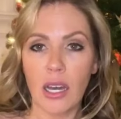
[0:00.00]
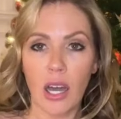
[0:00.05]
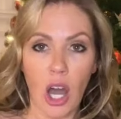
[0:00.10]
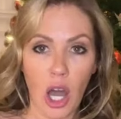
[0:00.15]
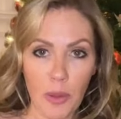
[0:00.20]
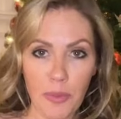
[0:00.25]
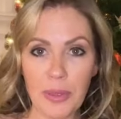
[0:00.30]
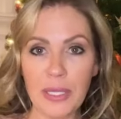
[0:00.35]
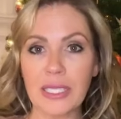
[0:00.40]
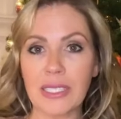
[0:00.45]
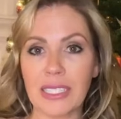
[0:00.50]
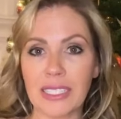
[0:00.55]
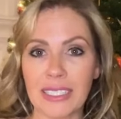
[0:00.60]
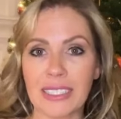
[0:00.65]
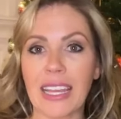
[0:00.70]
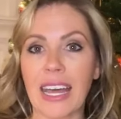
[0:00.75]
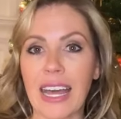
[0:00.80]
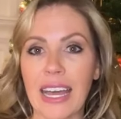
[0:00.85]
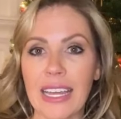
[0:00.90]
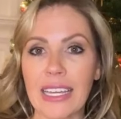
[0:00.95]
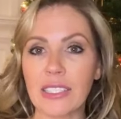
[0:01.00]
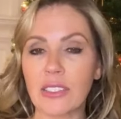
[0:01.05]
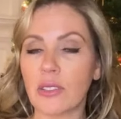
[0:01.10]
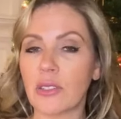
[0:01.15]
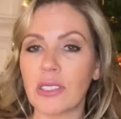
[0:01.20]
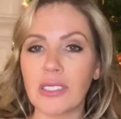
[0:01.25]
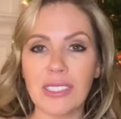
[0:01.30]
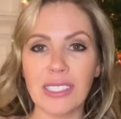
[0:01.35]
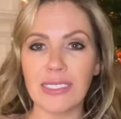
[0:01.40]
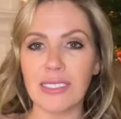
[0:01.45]
opposite sides
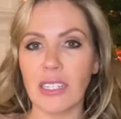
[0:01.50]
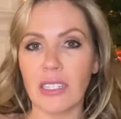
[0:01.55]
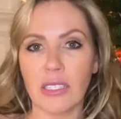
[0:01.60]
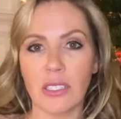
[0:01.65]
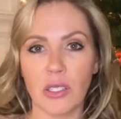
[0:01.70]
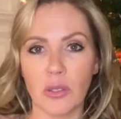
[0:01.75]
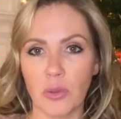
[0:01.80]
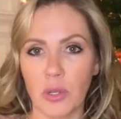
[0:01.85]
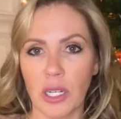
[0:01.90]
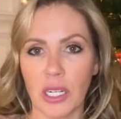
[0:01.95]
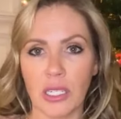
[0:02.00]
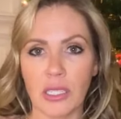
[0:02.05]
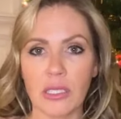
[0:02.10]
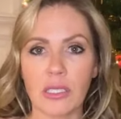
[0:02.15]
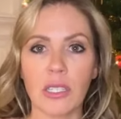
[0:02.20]
or else it's not going to work.